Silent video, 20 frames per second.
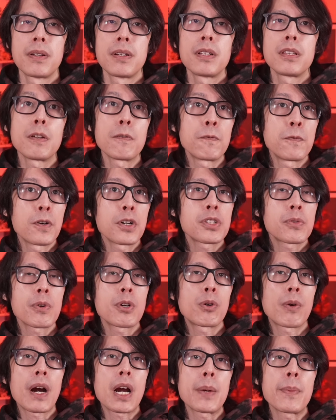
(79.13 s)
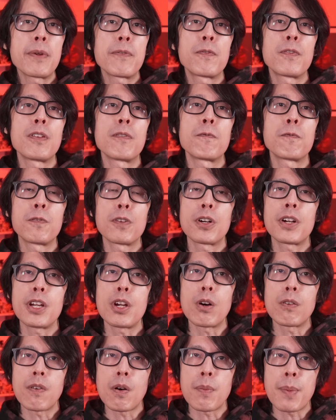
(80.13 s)
The first requirement for the Flurry
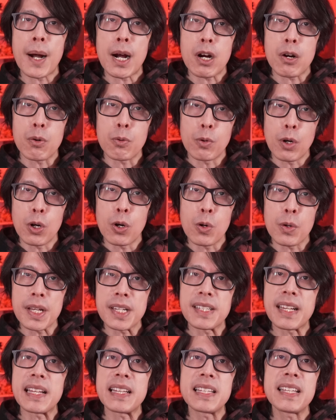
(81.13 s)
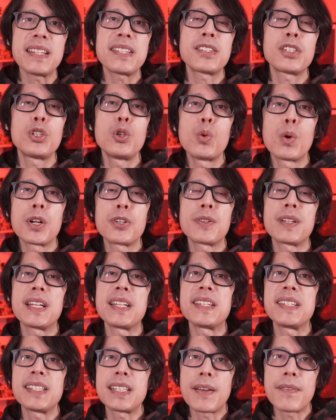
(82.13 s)
Overpower Rogue is at least
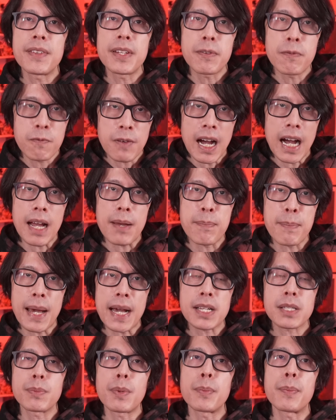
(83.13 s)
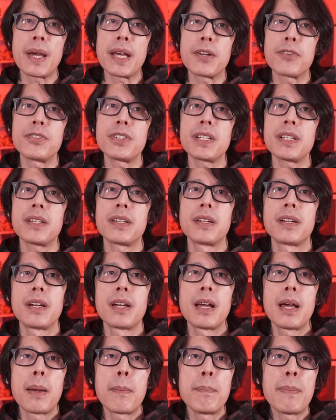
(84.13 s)
275 maximum energy.
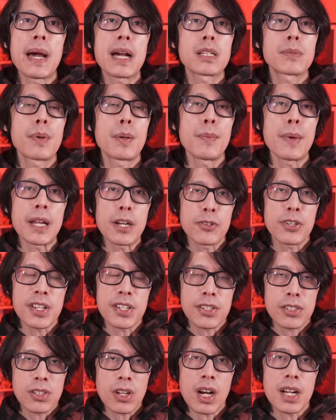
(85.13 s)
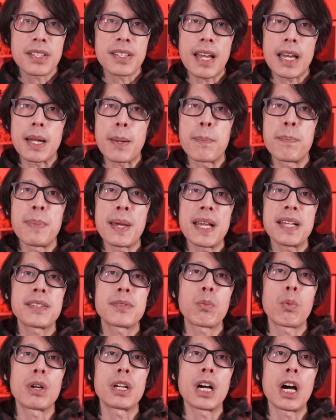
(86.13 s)
Maximum energy starts at a base
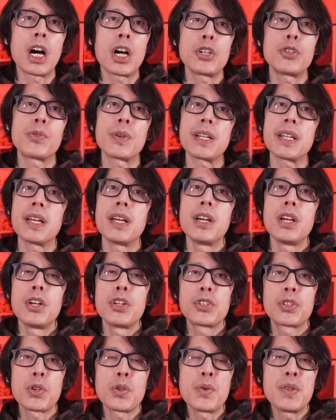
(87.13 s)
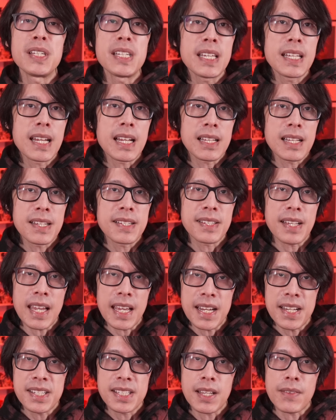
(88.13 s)
100, so you need at least
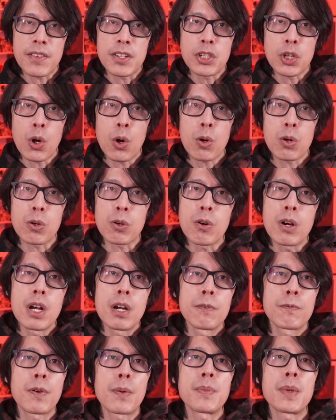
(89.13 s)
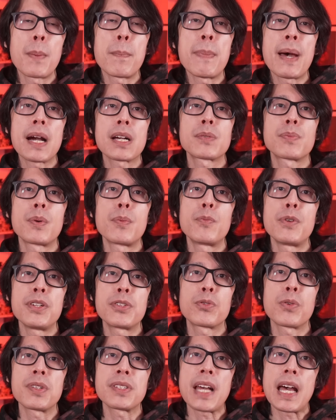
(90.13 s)
87 total from the maximum
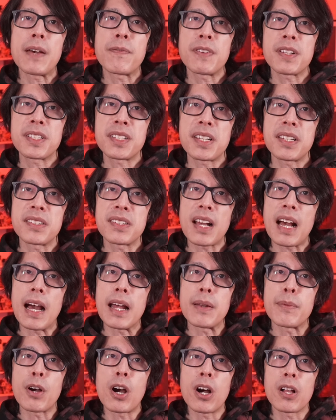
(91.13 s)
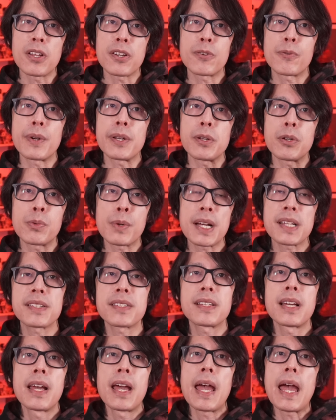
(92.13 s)
resource affixes on Harlequin
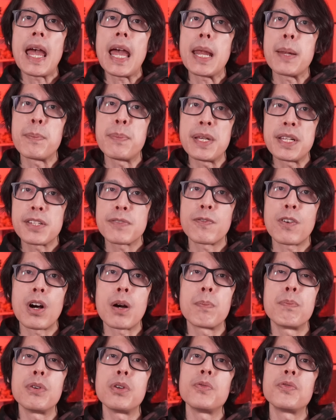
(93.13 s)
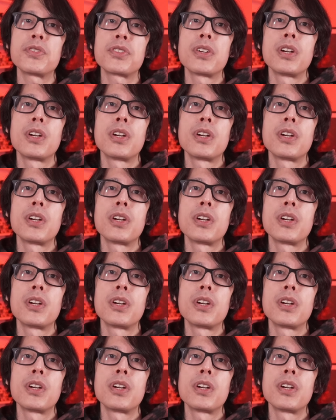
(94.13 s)
Crest and Beastfall Boots,